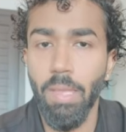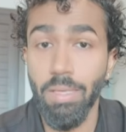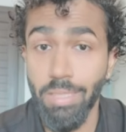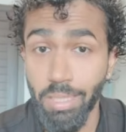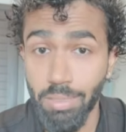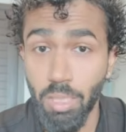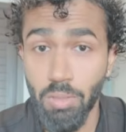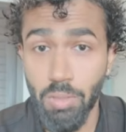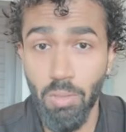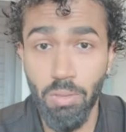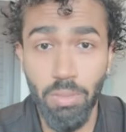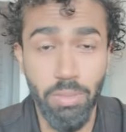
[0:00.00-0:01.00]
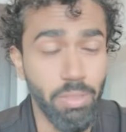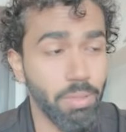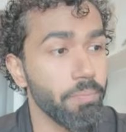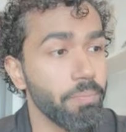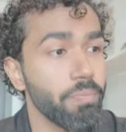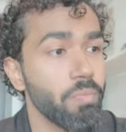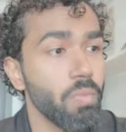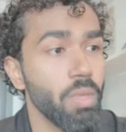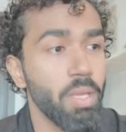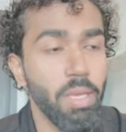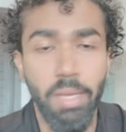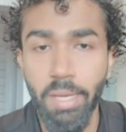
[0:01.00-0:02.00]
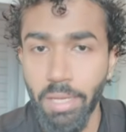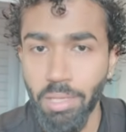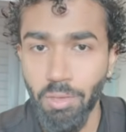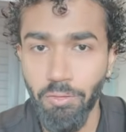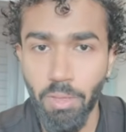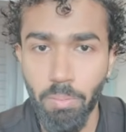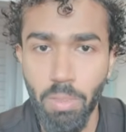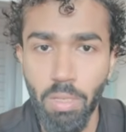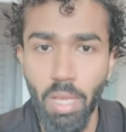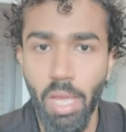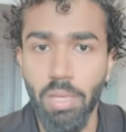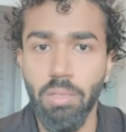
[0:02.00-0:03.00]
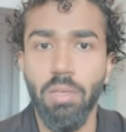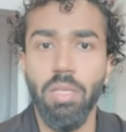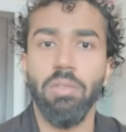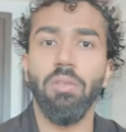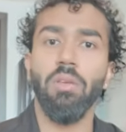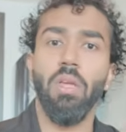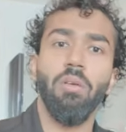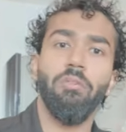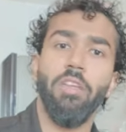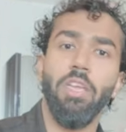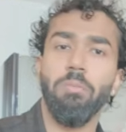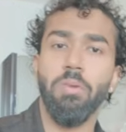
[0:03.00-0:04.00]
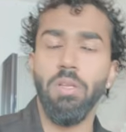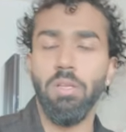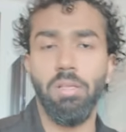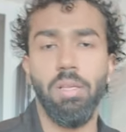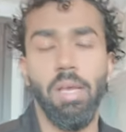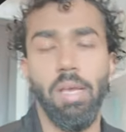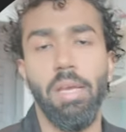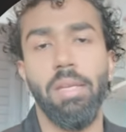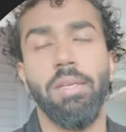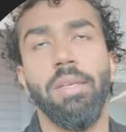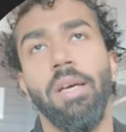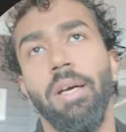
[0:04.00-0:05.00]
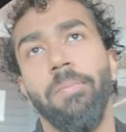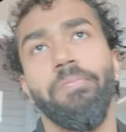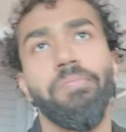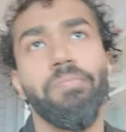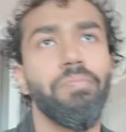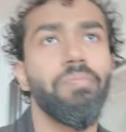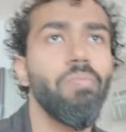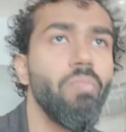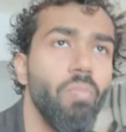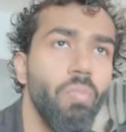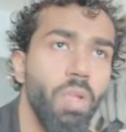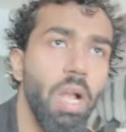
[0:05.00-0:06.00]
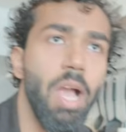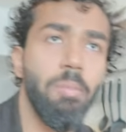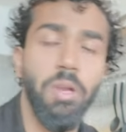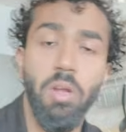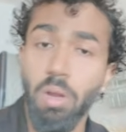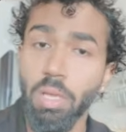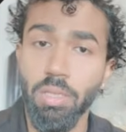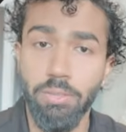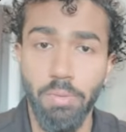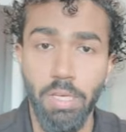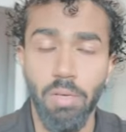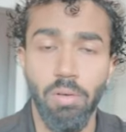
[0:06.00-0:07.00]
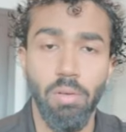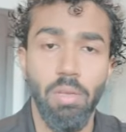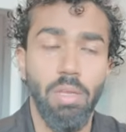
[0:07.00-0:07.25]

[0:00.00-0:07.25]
$6,000, 8th of April, and today is 30th of April, and I'm recording this video,